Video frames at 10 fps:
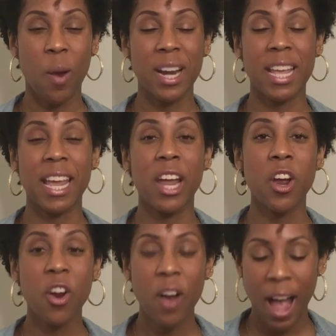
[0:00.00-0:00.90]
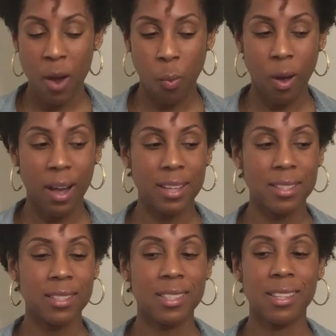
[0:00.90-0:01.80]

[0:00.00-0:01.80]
and here I was